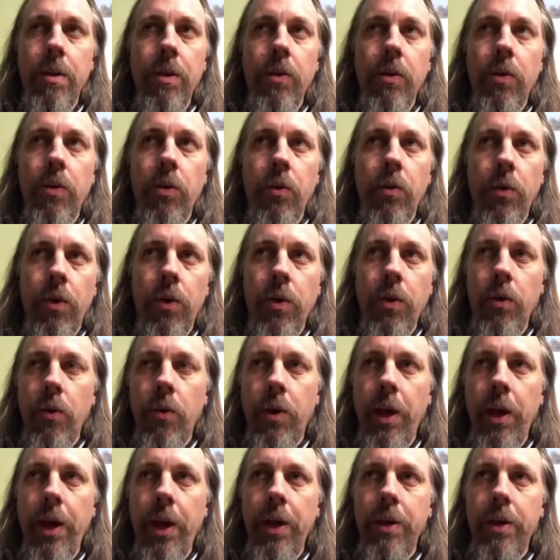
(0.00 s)
you, you
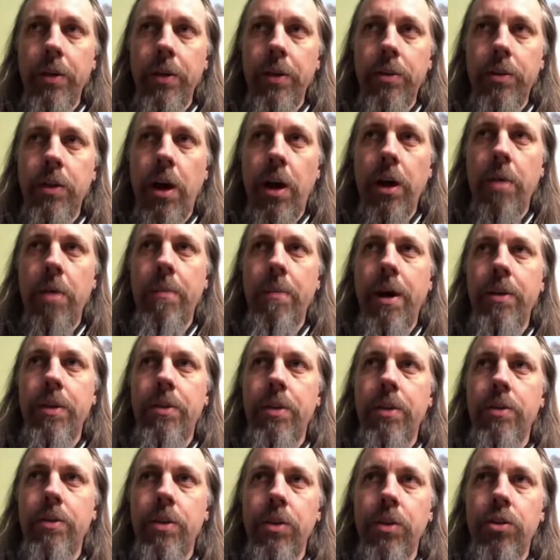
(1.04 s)
you can't talk
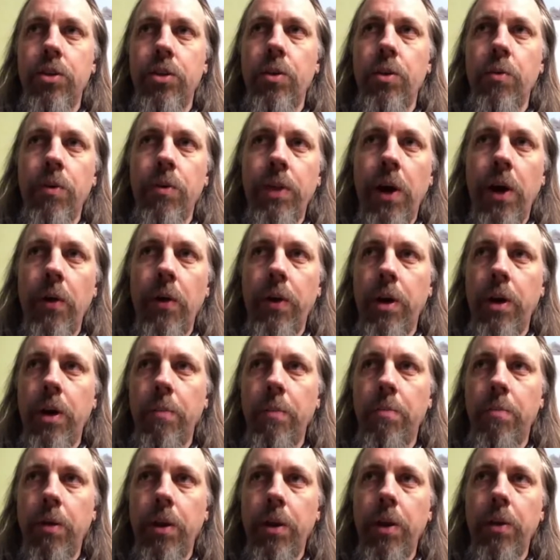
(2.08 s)
about this issue without
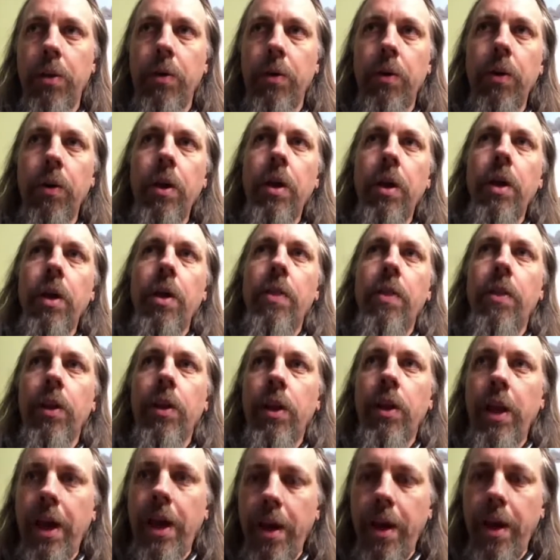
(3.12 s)
getting political. Right.
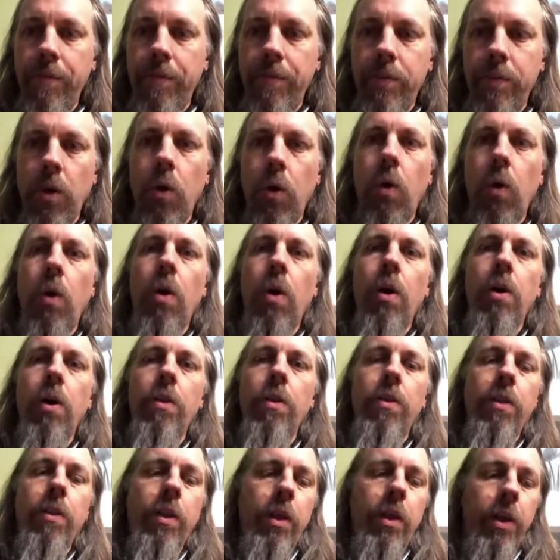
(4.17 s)
The left,
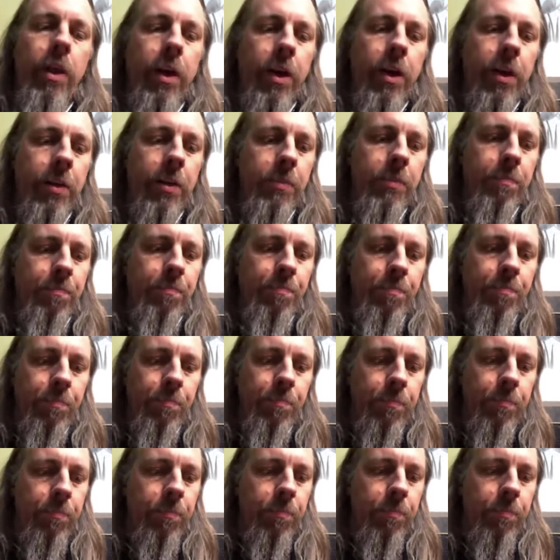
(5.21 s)
or the um,
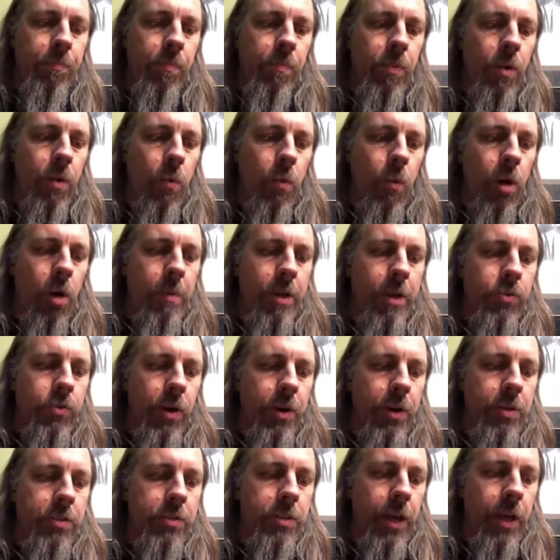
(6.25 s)
what am I
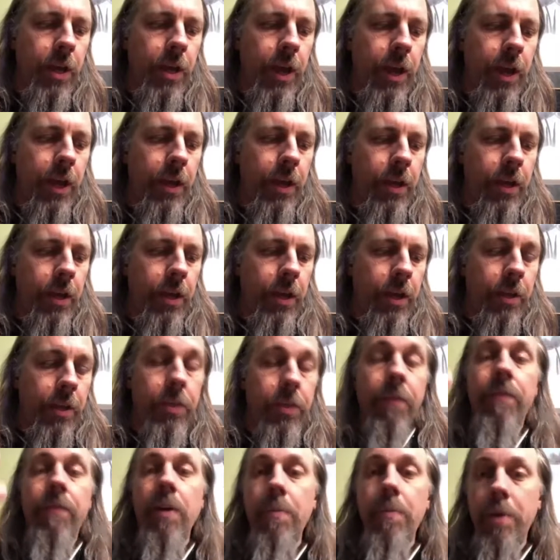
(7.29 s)
trying to say?
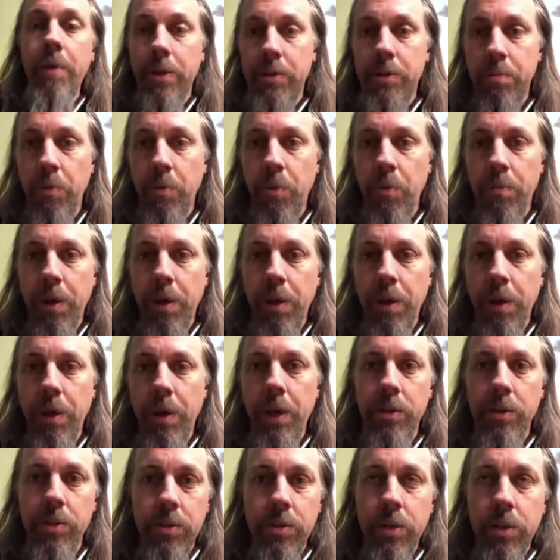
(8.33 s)
The feminist movement
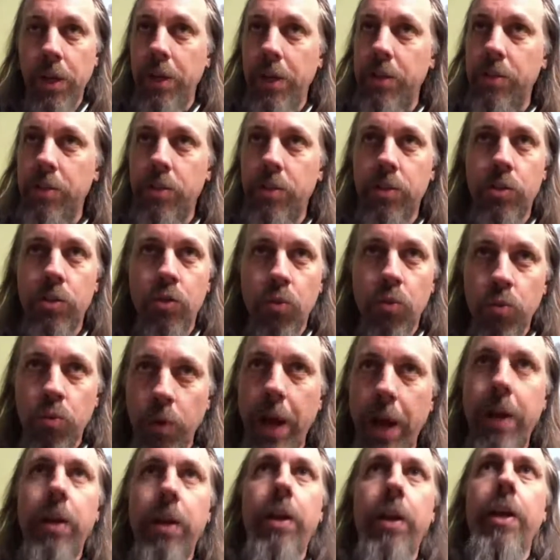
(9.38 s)
is is
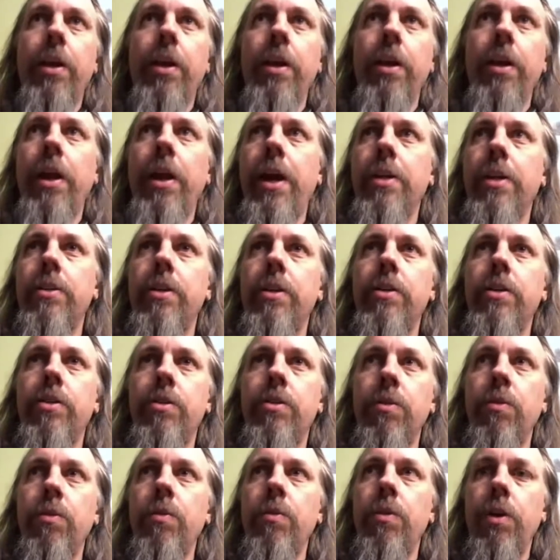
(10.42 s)
directly connected
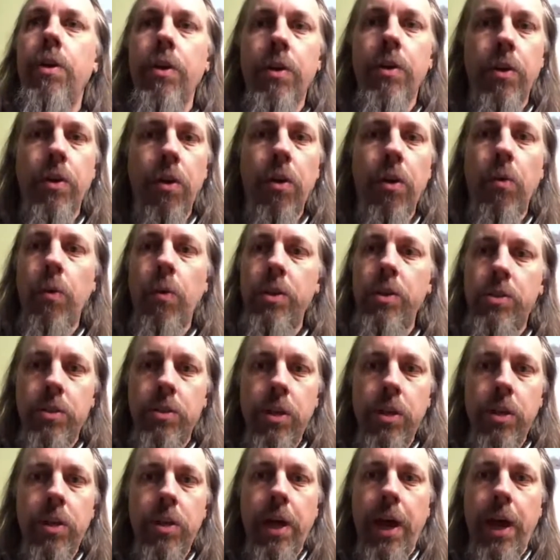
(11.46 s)
to the occult. We
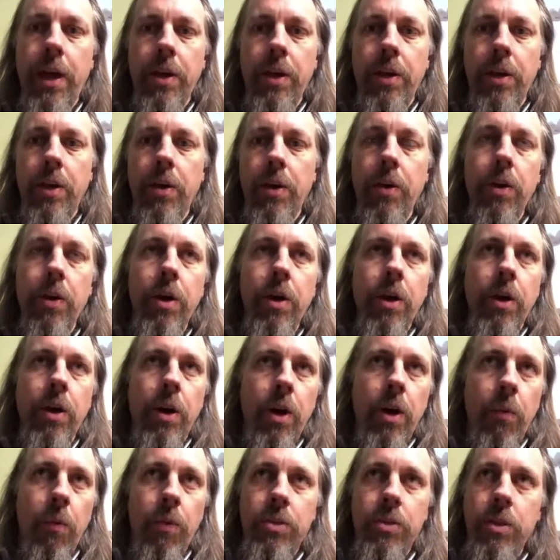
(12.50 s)
see that, you know,
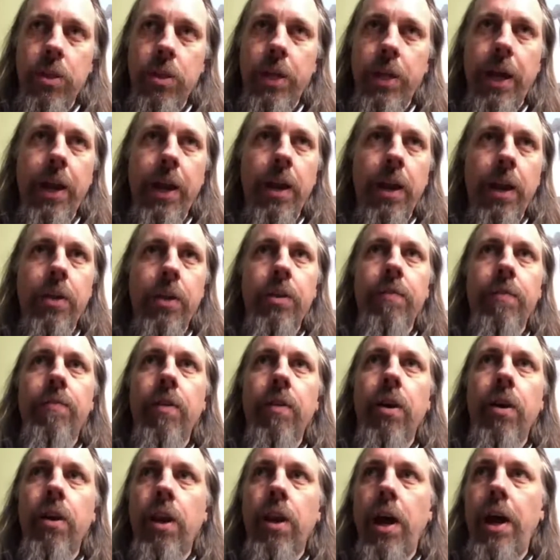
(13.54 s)
uh, we see that out on the
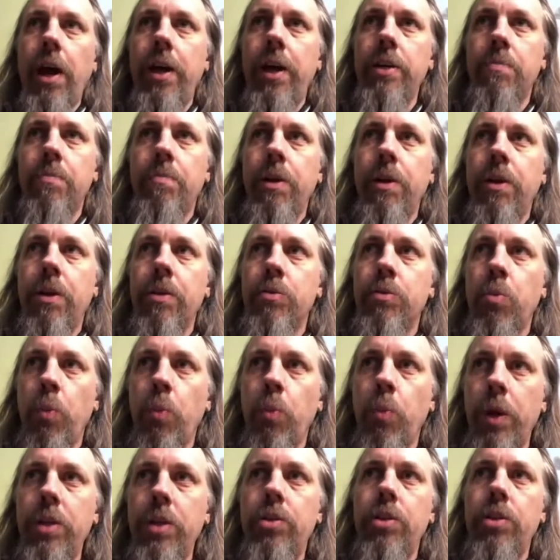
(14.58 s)
front lines, because
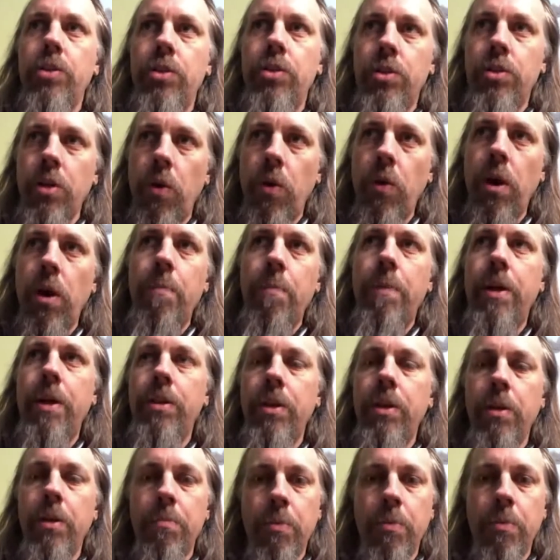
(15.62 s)
witches show up
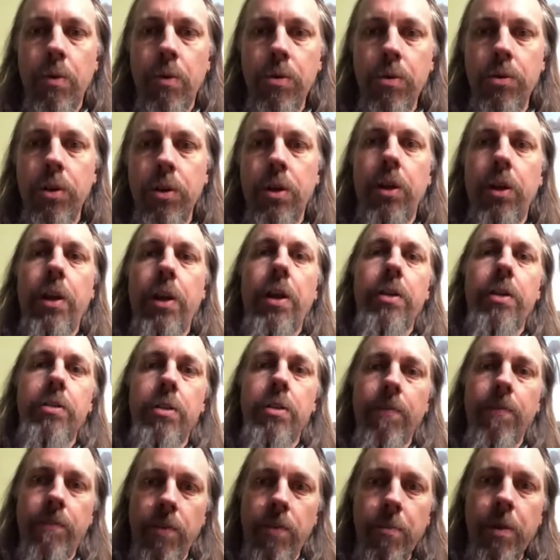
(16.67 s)
at the abortion clinics,
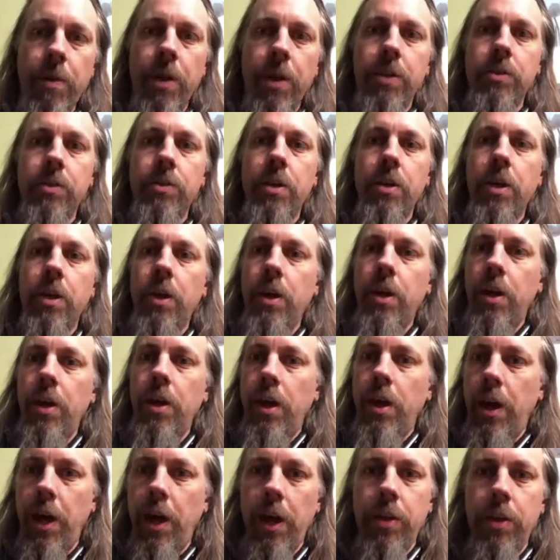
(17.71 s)
the feminists,
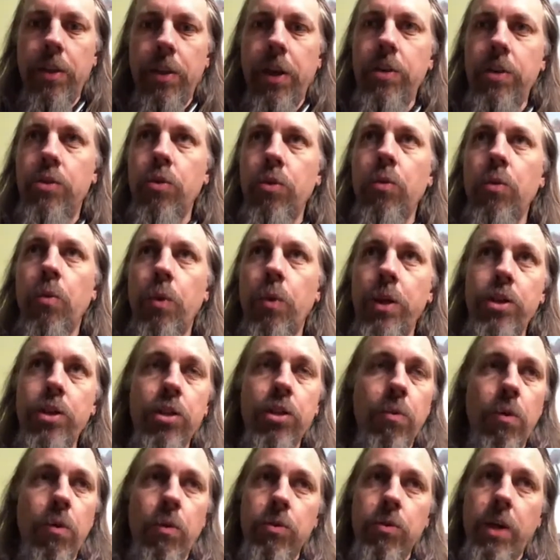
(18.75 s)
and they do
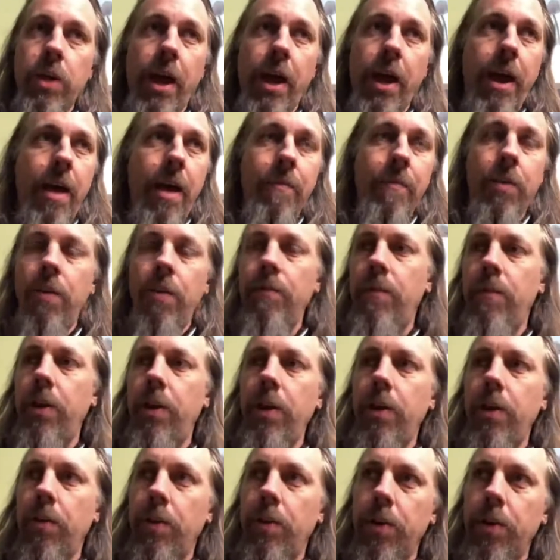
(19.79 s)
rituals. I have it on
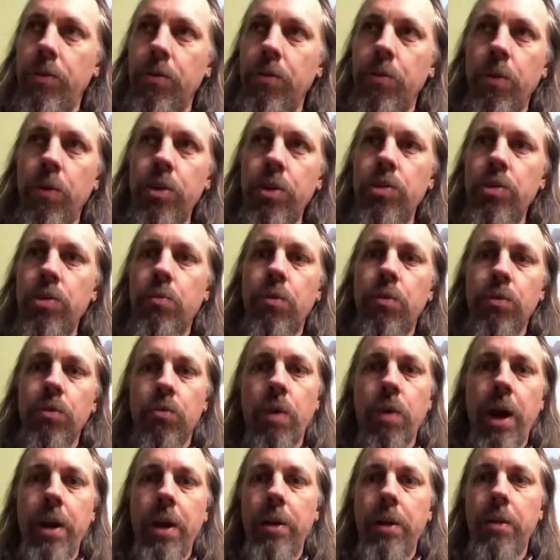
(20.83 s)
video. They do rituals
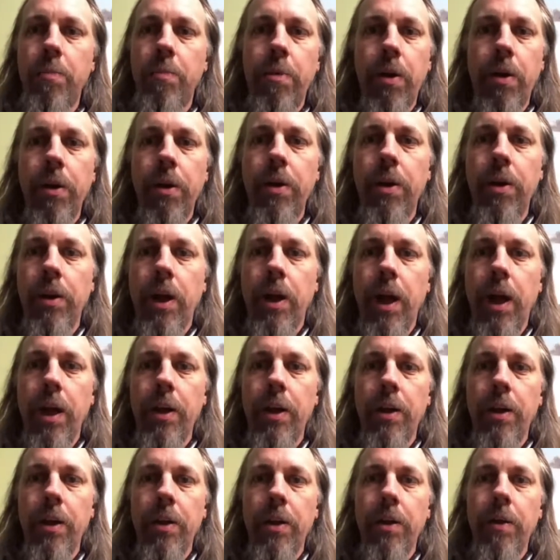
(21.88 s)
right in the parking
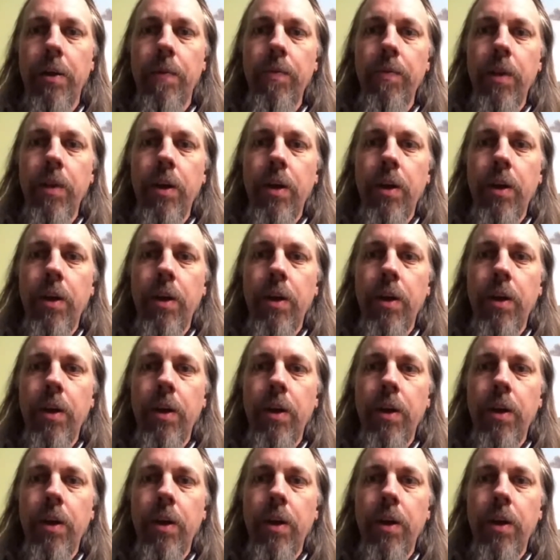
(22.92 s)
lot, you know.